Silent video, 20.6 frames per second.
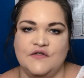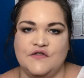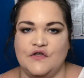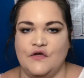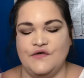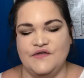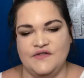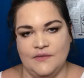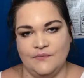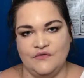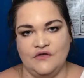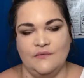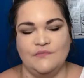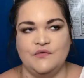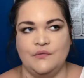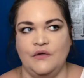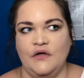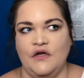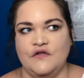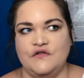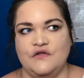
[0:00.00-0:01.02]
So sometimes
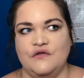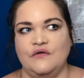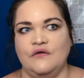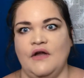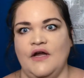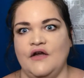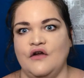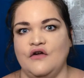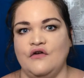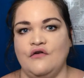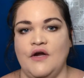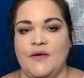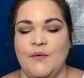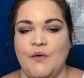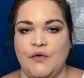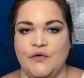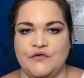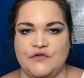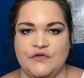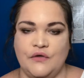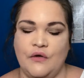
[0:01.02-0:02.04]
when I do like a cream
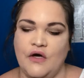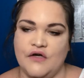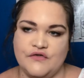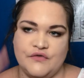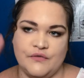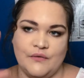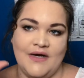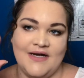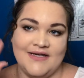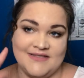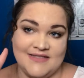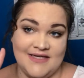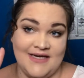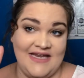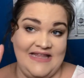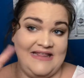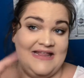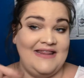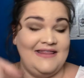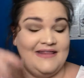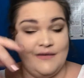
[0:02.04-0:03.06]
contour, I'll do it
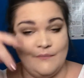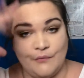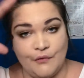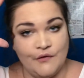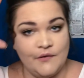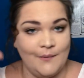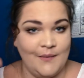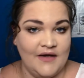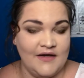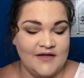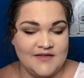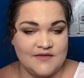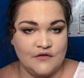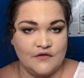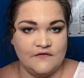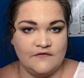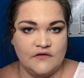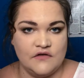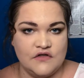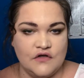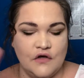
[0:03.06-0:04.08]
underneath and then put the base
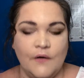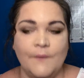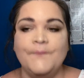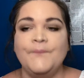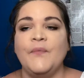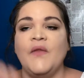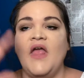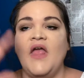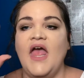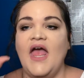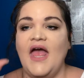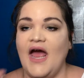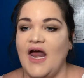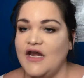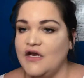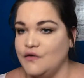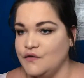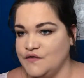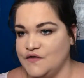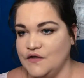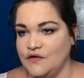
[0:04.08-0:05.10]
over the top, and
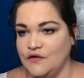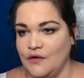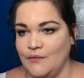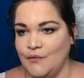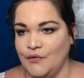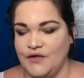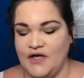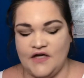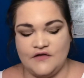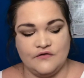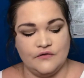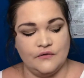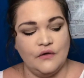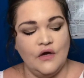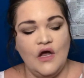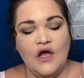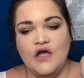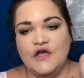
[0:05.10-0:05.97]
it looks a lot more natural.